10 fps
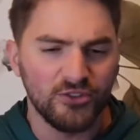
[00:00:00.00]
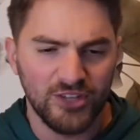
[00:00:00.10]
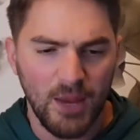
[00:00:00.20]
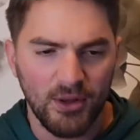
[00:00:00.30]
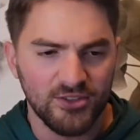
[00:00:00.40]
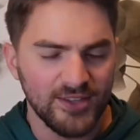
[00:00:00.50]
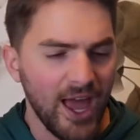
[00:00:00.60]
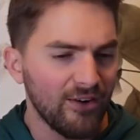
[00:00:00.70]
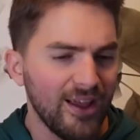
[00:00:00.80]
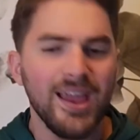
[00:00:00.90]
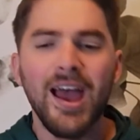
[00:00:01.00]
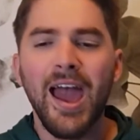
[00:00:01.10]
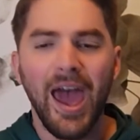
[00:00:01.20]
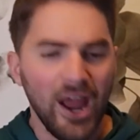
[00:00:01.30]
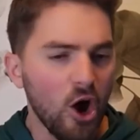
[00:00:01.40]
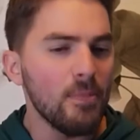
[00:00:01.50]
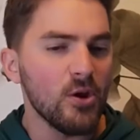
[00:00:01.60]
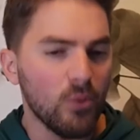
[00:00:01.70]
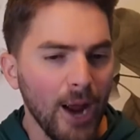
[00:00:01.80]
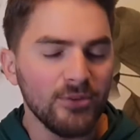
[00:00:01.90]
game on Saturday, and I hope he
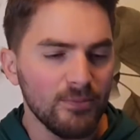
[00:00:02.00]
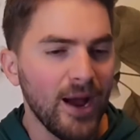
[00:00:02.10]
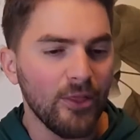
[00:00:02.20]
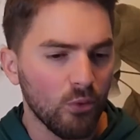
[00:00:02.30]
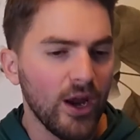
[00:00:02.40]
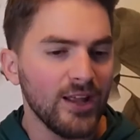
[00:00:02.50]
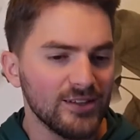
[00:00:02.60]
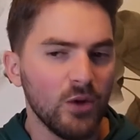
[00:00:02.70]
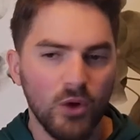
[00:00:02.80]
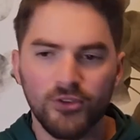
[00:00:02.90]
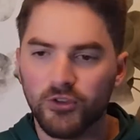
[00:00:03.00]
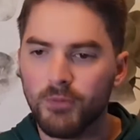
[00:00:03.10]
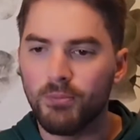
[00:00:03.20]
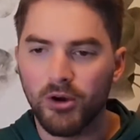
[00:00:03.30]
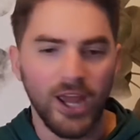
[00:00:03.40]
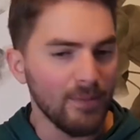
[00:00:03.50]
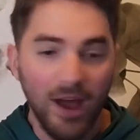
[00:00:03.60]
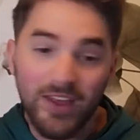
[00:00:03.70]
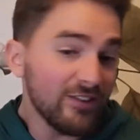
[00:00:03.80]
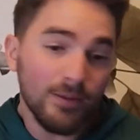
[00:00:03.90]
grabs it by the reins and wins this football game.
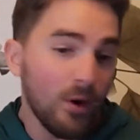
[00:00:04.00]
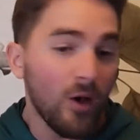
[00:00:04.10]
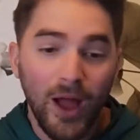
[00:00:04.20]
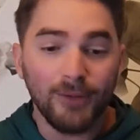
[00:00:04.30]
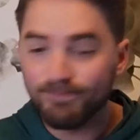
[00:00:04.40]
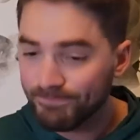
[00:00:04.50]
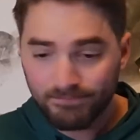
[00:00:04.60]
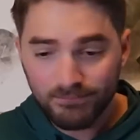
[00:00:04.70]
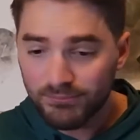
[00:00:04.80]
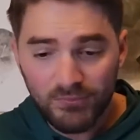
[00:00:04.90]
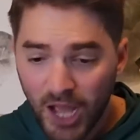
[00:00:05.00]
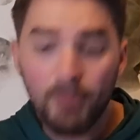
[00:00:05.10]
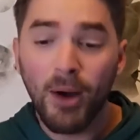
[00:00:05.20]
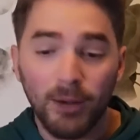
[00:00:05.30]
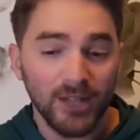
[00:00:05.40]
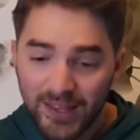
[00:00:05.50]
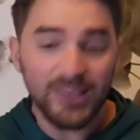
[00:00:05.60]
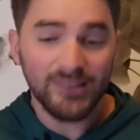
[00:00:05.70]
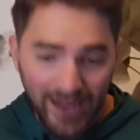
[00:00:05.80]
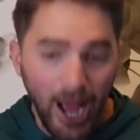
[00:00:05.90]
I think he's going to ball out. I'm pumped. I think
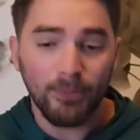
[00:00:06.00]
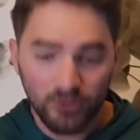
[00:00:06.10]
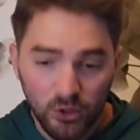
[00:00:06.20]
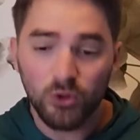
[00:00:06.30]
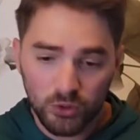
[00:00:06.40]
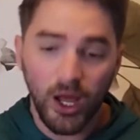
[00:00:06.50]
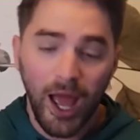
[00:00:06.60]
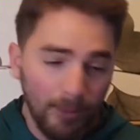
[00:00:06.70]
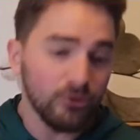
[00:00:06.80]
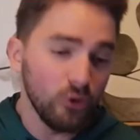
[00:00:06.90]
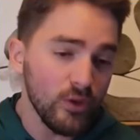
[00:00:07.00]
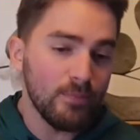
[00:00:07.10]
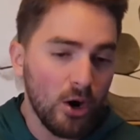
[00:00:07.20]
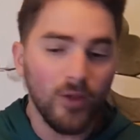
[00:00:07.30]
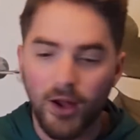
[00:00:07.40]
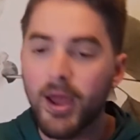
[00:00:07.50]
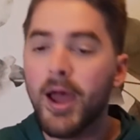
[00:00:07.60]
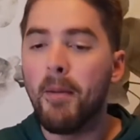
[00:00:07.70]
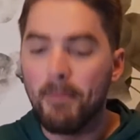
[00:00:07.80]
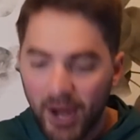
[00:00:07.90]
he's going to absolutely ball out.
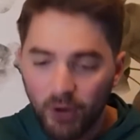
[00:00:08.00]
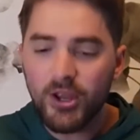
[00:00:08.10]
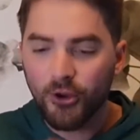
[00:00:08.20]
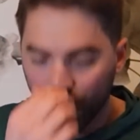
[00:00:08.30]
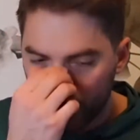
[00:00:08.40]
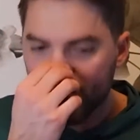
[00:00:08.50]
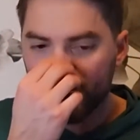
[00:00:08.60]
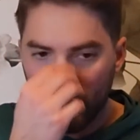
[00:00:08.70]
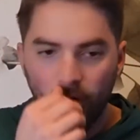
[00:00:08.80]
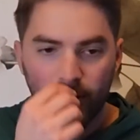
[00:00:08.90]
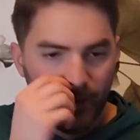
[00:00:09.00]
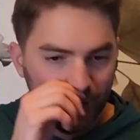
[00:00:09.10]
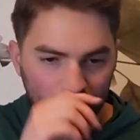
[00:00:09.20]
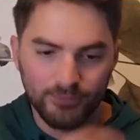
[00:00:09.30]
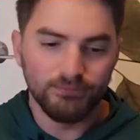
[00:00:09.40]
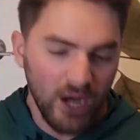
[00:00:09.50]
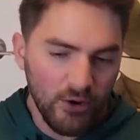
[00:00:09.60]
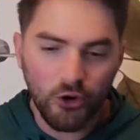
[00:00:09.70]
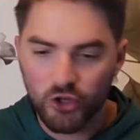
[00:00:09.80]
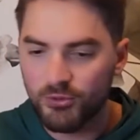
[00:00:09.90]
Merry Christmas, Gardner Minshew.
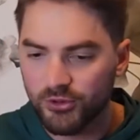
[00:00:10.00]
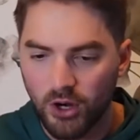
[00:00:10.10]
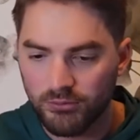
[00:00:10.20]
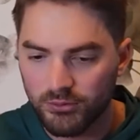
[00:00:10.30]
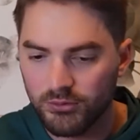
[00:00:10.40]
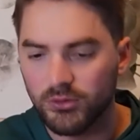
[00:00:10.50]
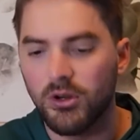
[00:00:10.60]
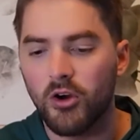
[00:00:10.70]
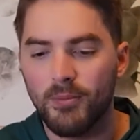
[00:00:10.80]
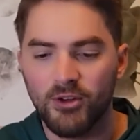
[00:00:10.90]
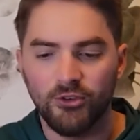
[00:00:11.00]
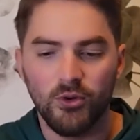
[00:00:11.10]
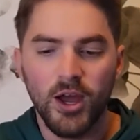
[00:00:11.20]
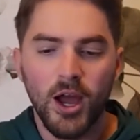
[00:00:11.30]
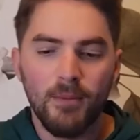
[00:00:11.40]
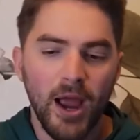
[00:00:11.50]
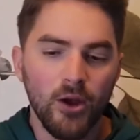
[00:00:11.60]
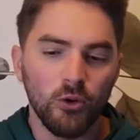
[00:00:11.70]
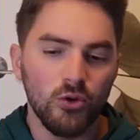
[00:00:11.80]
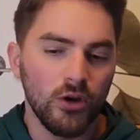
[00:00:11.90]
Merry Christmas, Gardner Minshew.
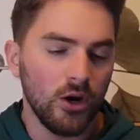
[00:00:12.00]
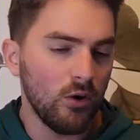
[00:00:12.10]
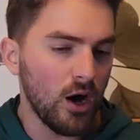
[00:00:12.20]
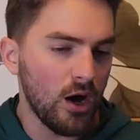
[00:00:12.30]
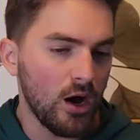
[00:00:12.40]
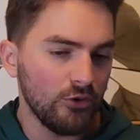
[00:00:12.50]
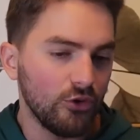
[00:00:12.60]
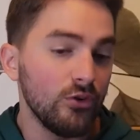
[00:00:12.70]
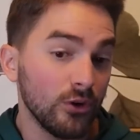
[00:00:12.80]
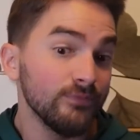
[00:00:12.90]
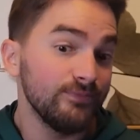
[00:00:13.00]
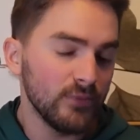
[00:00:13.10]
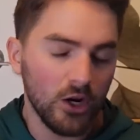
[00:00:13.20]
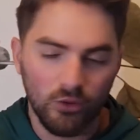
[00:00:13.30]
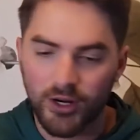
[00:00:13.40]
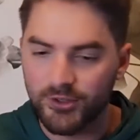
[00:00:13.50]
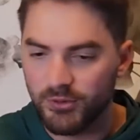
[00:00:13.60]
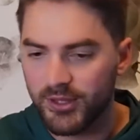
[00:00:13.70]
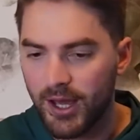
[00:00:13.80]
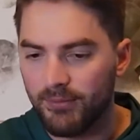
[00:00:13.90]
Michael Lugo Jr. agrees
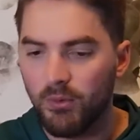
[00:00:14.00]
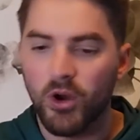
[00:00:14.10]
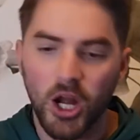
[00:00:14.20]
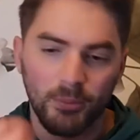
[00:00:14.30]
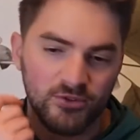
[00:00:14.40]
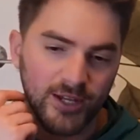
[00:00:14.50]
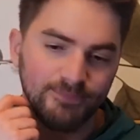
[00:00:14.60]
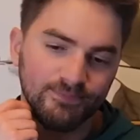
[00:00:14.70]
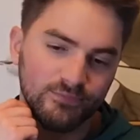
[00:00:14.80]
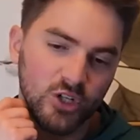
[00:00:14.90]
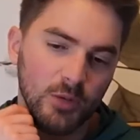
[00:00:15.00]
with that 100%. 100%.